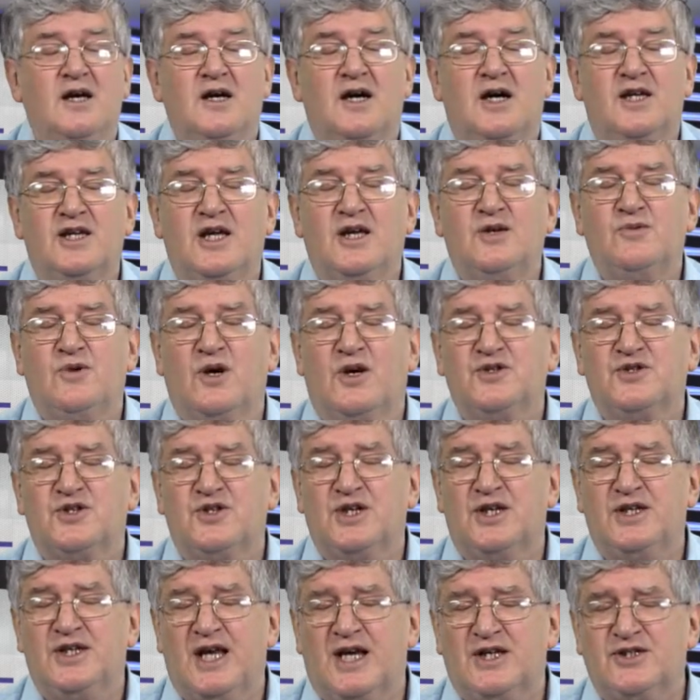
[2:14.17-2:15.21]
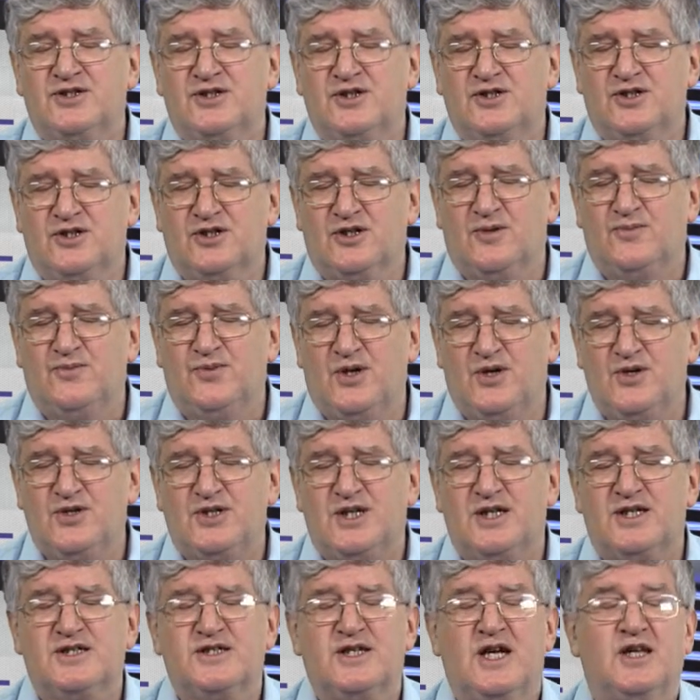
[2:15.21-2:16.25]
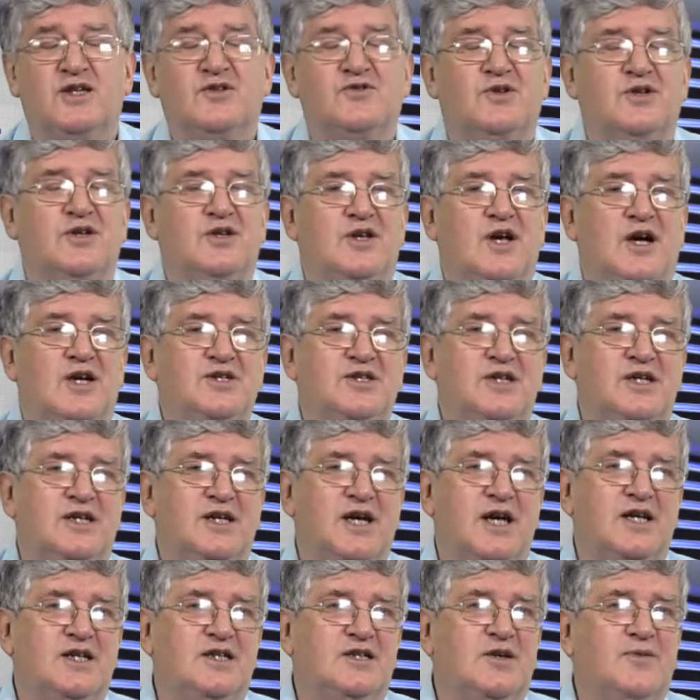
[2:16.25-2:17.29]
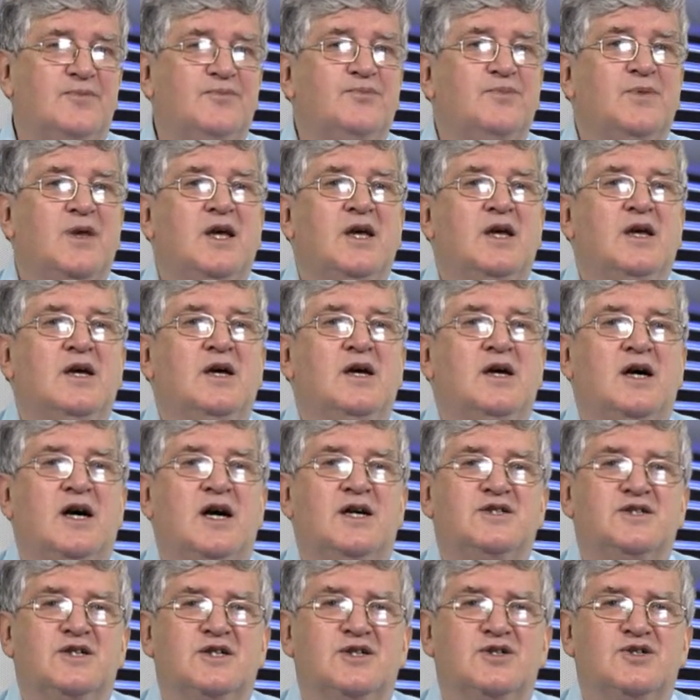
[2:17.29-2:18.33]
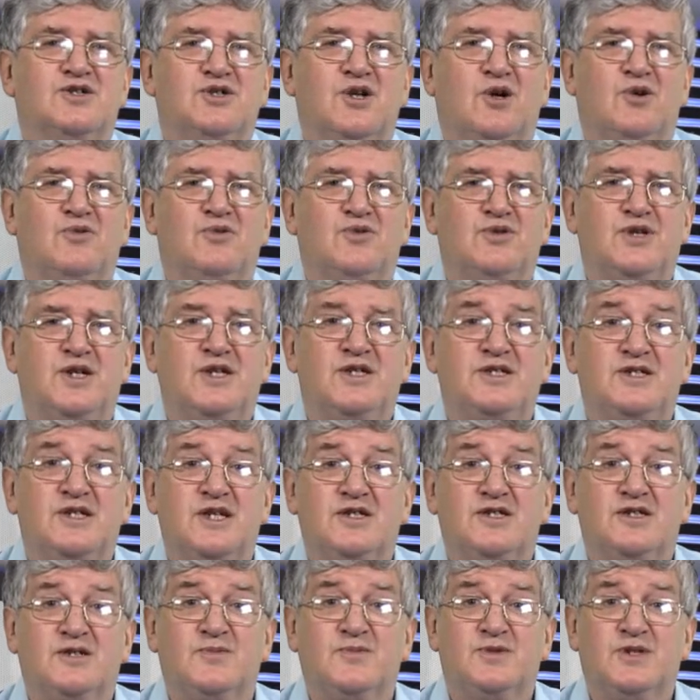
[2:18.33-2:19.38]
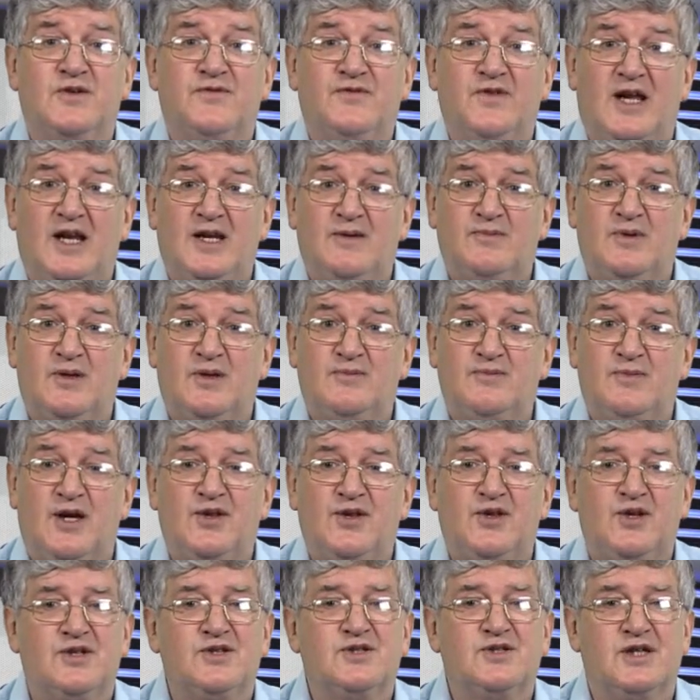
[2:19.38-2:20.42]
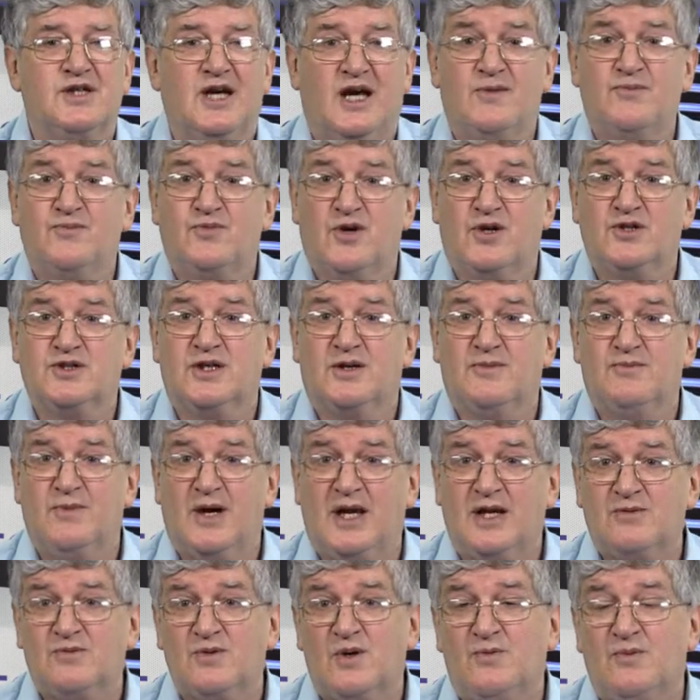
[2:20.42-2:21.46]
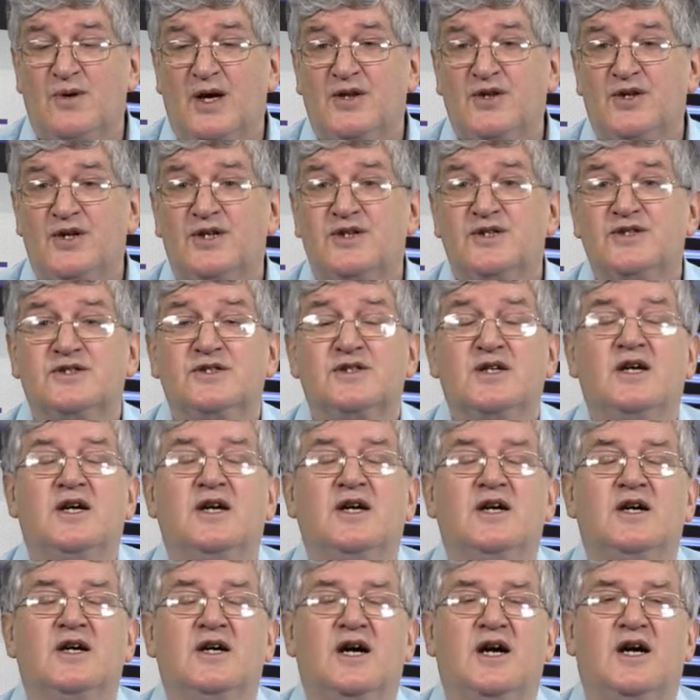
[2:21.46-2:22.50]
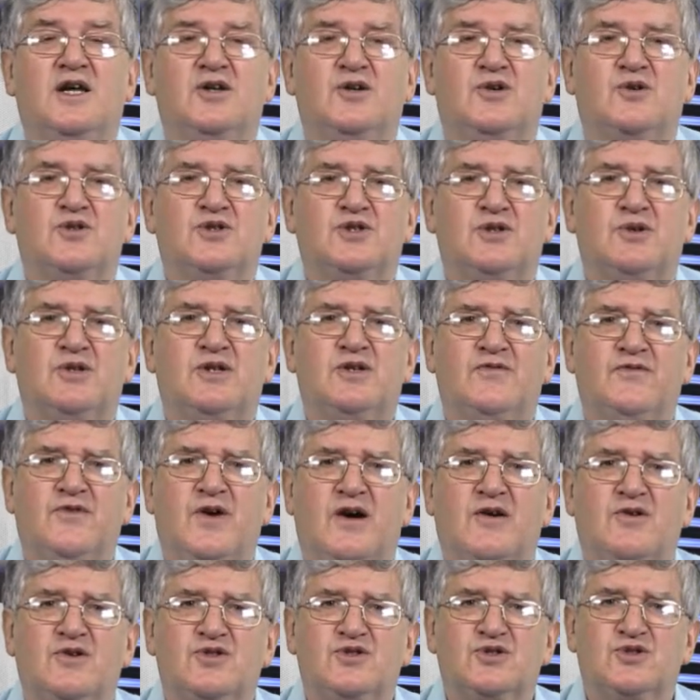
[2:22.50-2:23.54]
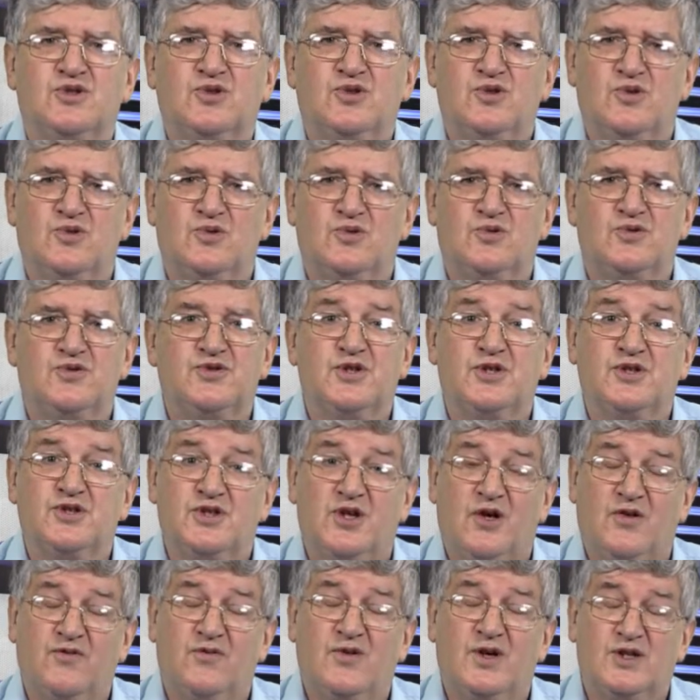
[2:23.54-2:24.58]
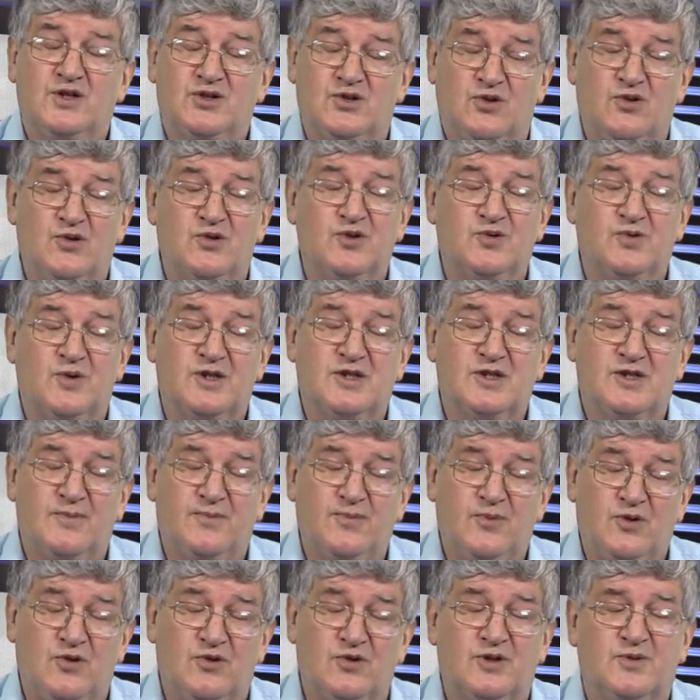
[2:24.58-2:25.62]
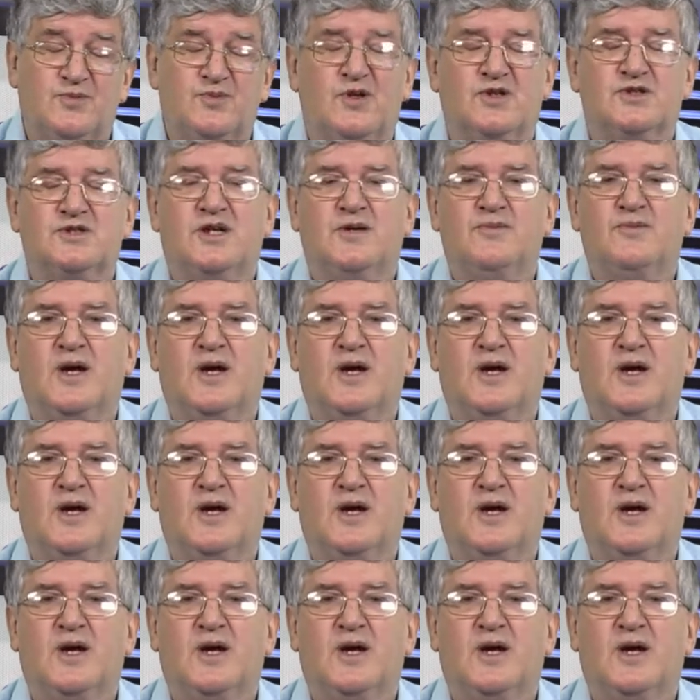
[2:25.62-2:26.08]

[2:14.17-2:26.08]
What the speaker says: I then worked at the National Computing Centre in the United Kingdom as a consultant in system development methods and project management methods, and also in the various tools, the software tools which support project